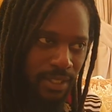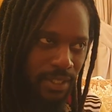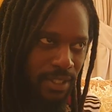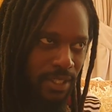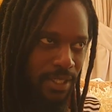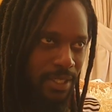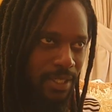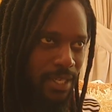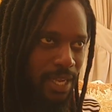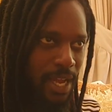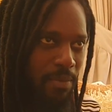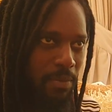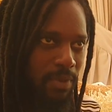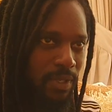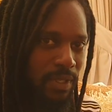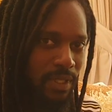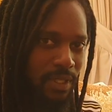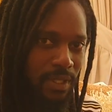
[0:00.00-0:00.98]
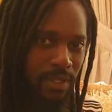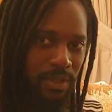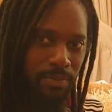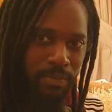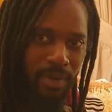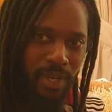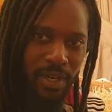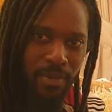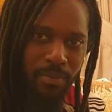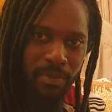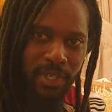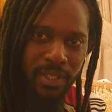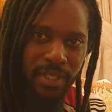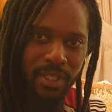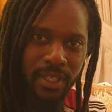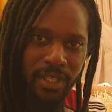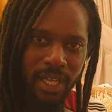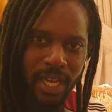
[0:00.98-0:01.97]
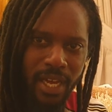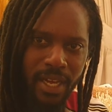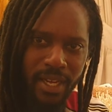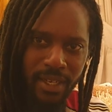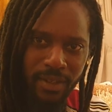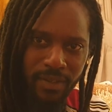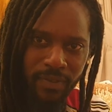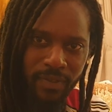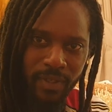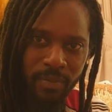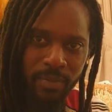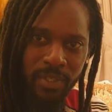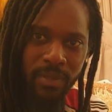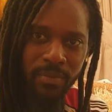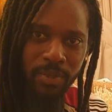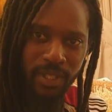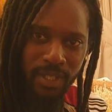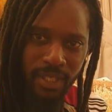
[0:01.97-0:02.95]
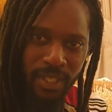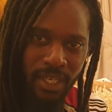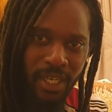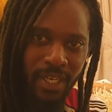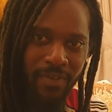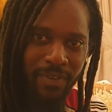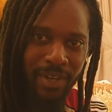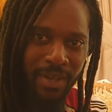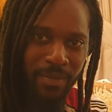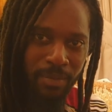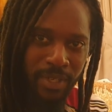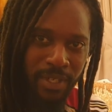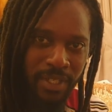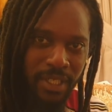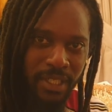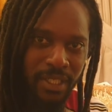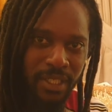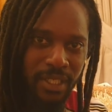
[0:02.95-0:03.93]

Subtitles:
This time, about a month and a half. It'll be a month and a half I've been here.